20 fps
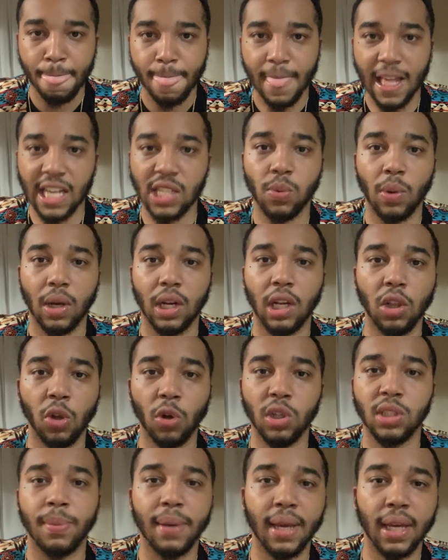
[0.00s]
That's why the
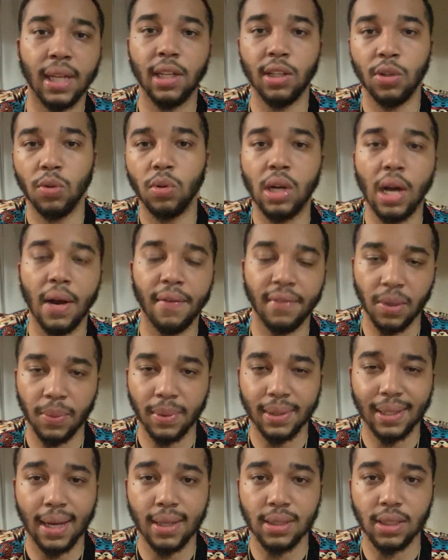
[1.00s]
Lord's making a new covenant
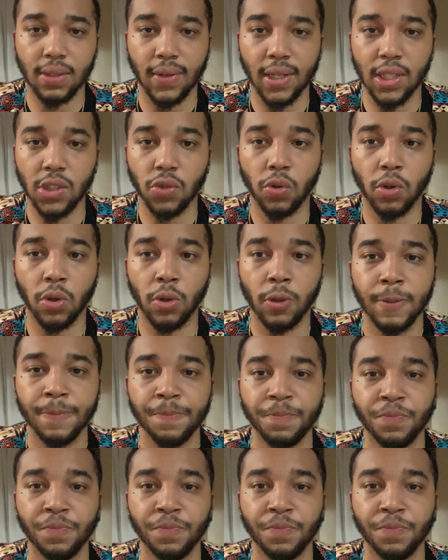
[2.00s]
with the house of Israel,